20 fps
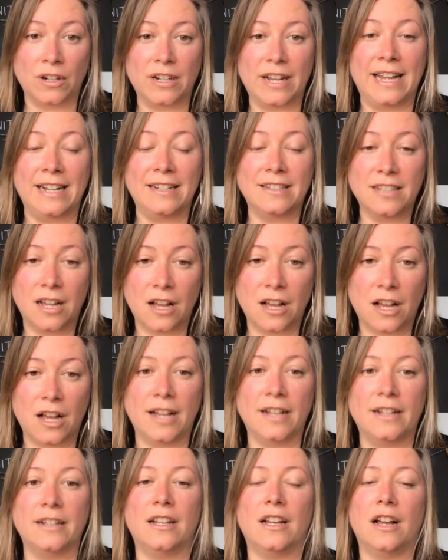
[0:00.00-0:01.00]
a
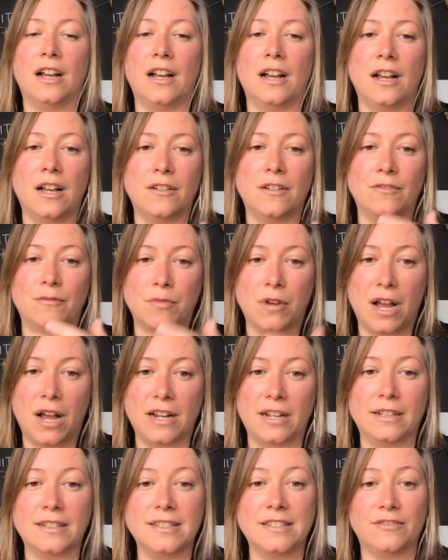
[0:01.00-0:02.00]
ton of
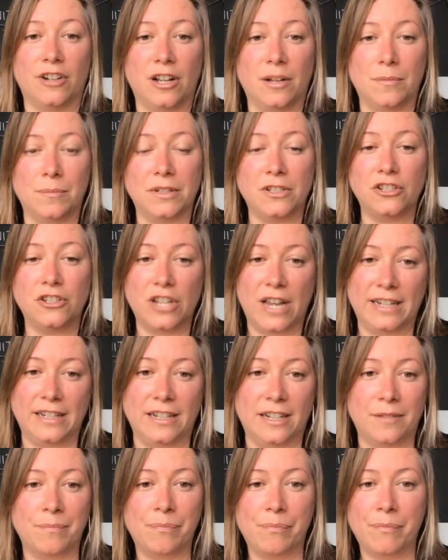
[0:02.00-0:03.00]
products from
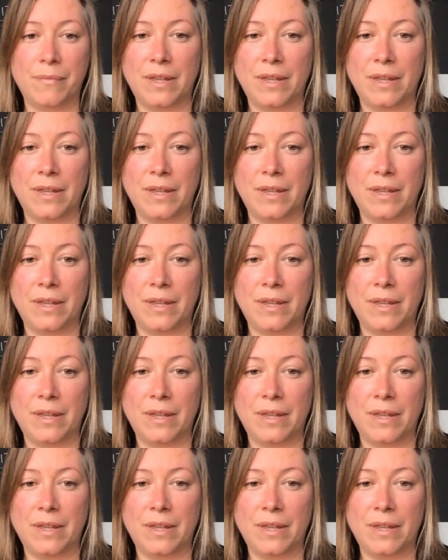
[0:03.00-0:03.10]
China.